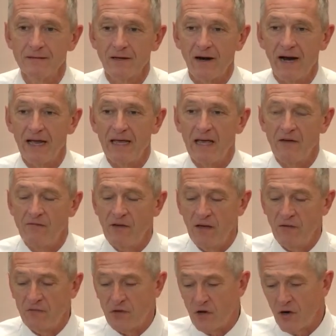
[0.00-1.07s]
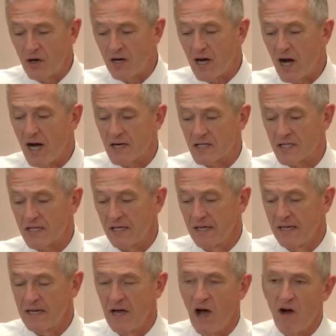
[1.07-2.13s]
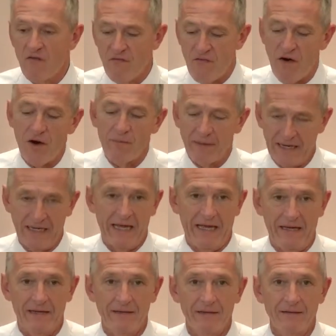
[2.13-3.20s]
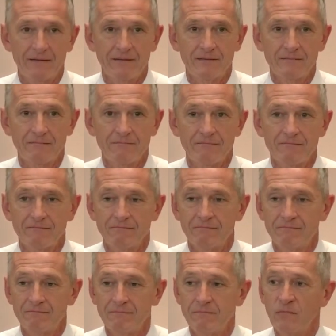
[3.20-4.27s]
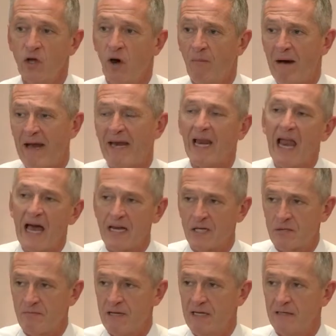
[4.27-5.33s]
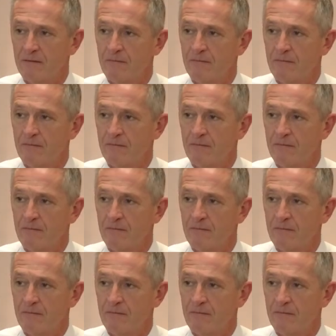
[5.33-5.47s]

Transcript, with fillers: All right? If, if you're constantly affirming it, nobody likes me.